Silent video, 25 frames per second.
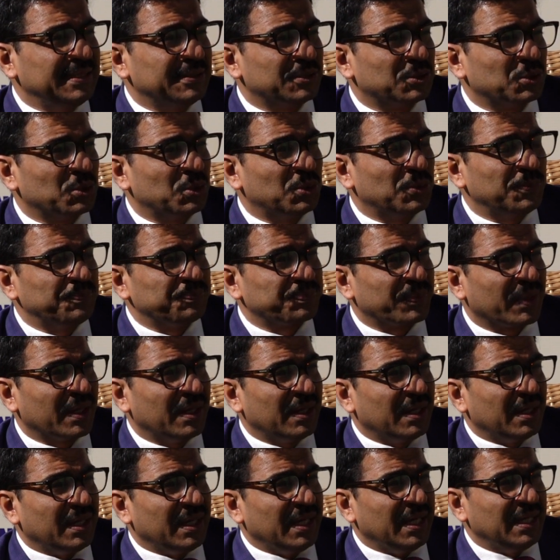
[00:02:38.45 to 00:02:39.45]
So
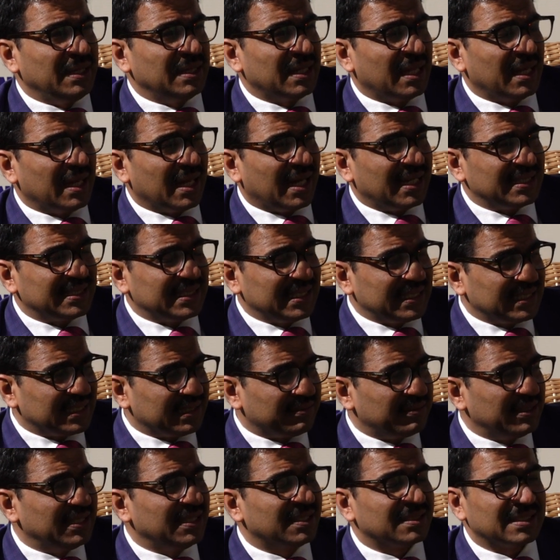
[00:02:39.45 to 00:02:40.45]
in the last
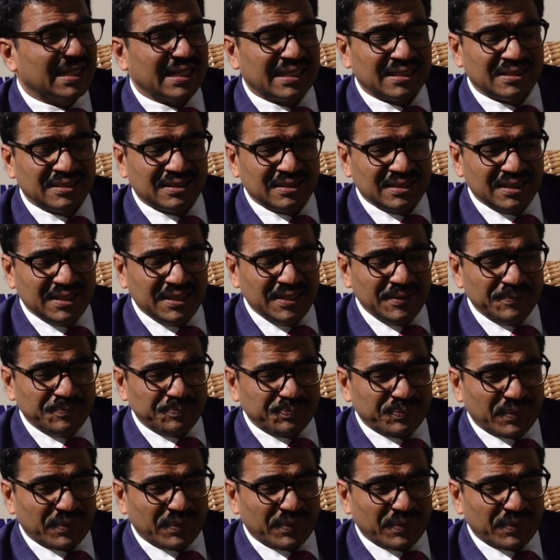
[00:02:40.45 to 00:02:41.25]
6-7 years, I can see